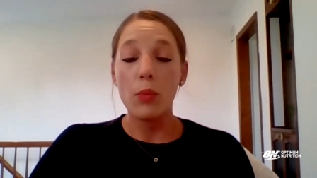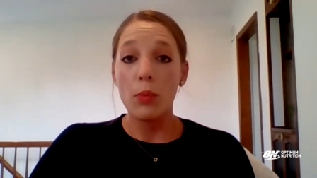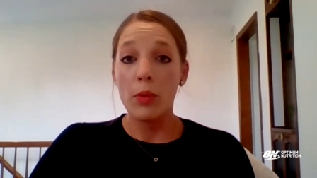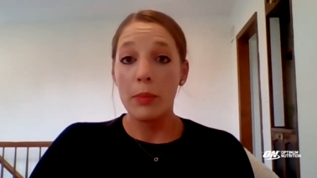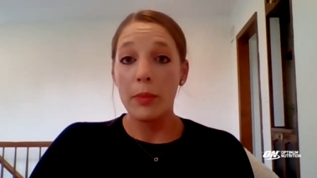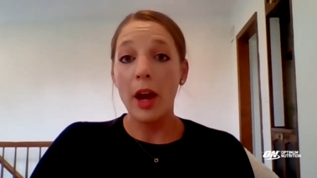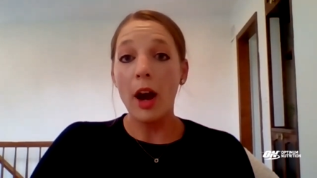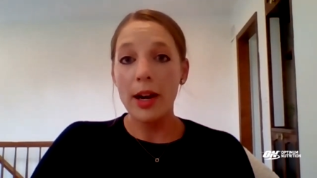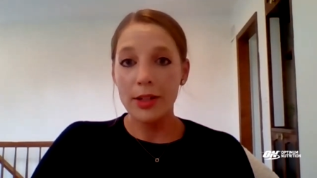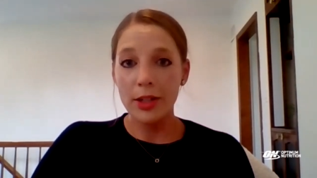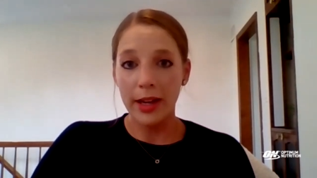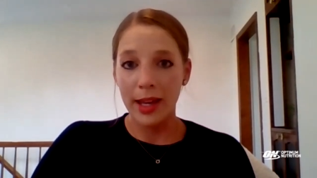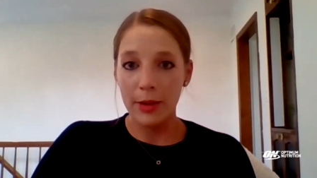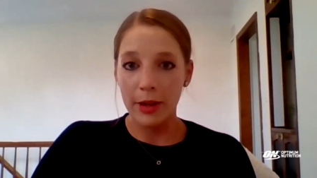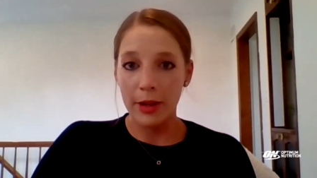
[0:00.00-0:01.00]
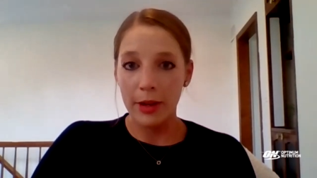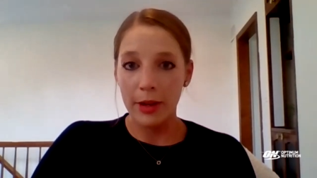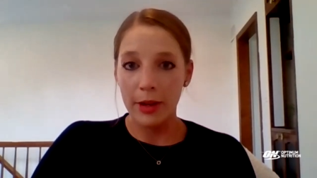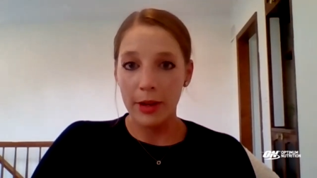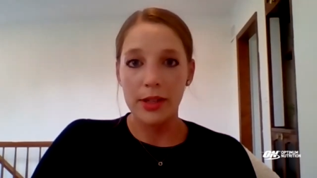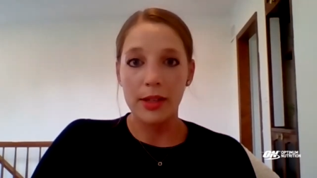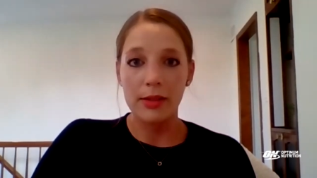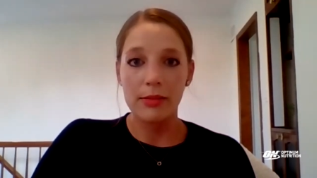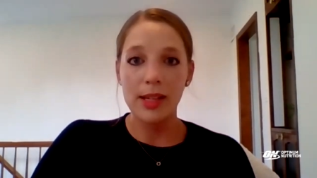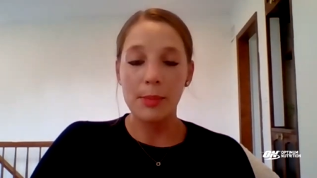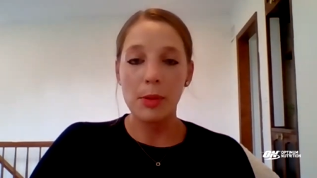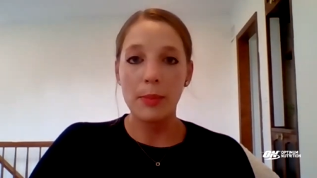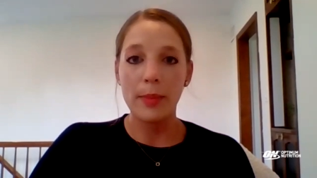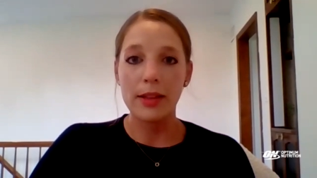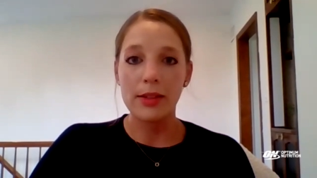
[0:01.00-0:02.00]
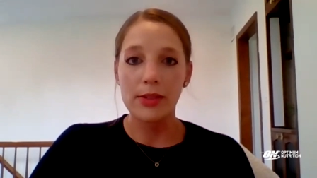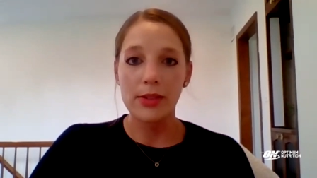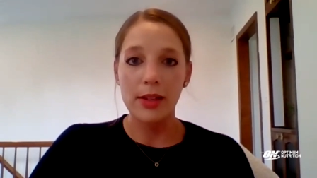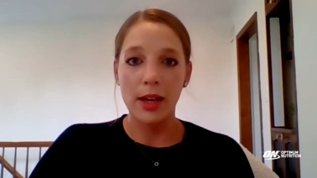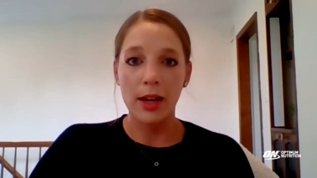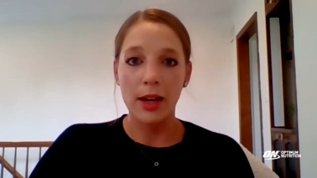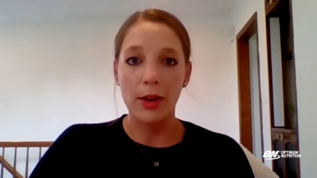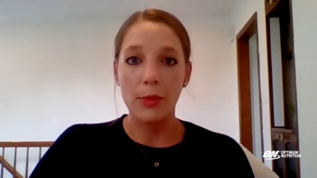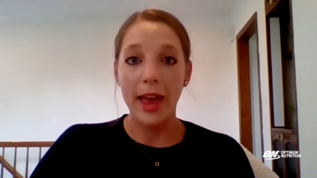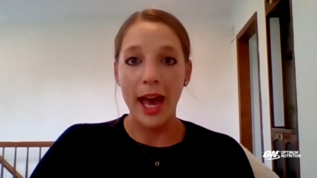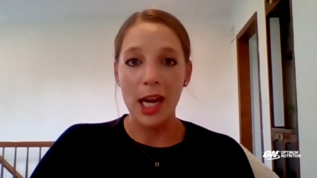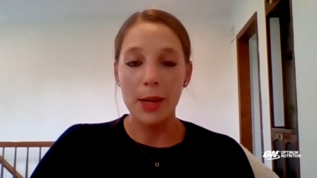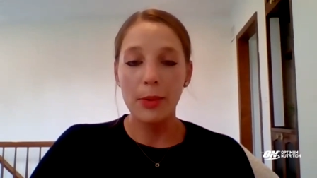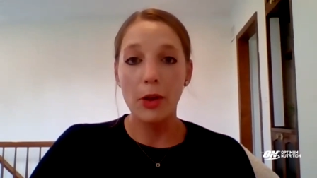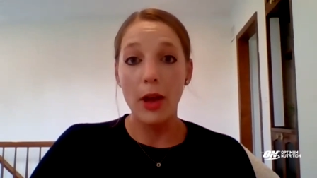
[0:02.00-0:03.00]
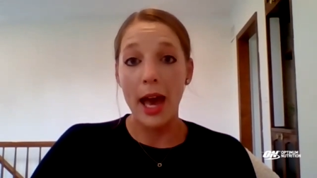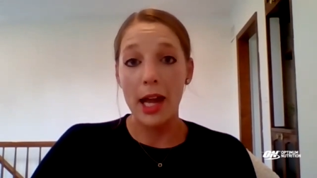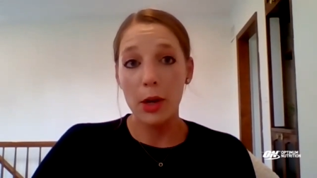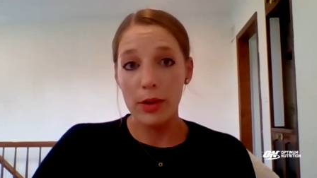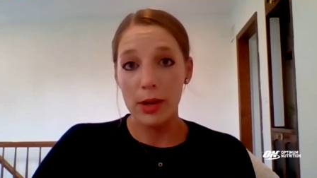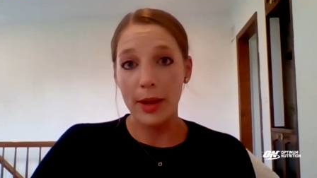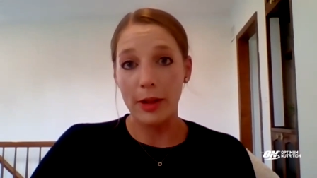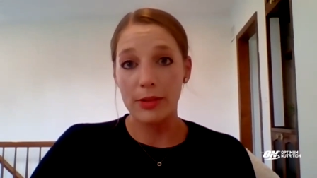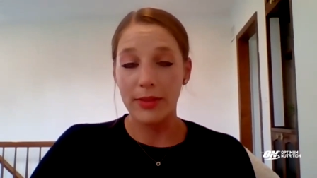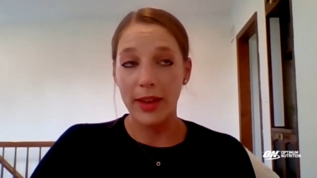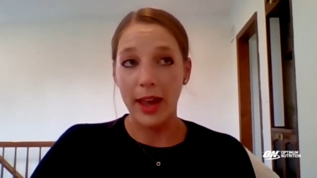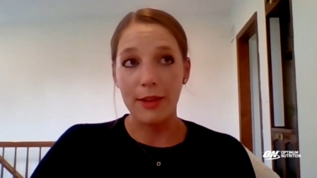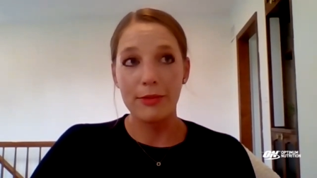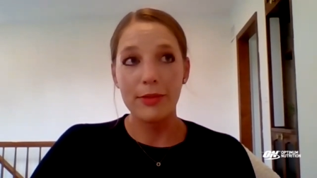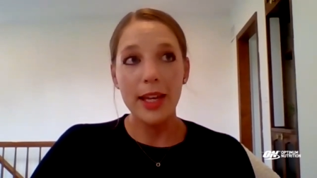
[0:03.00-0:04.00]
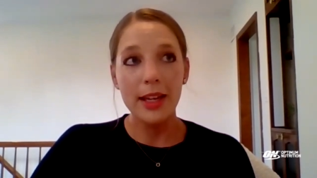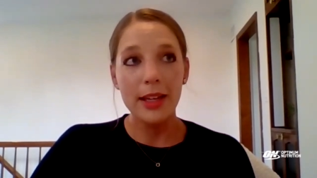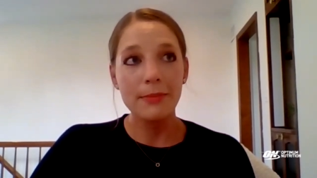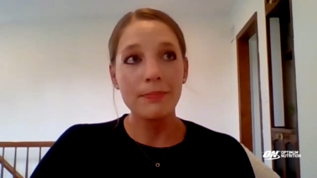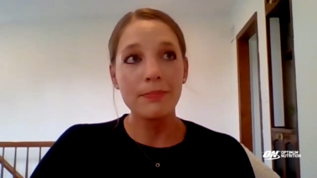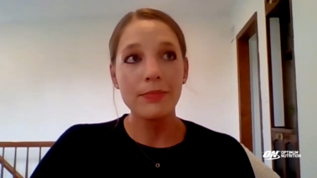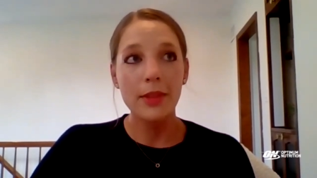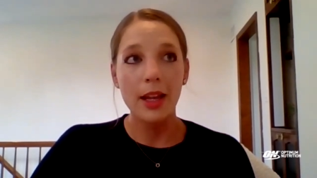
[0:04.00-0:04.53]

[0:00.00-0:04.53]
when we are talking about energy supplements uh, with ad- adequate amounts of caffeine,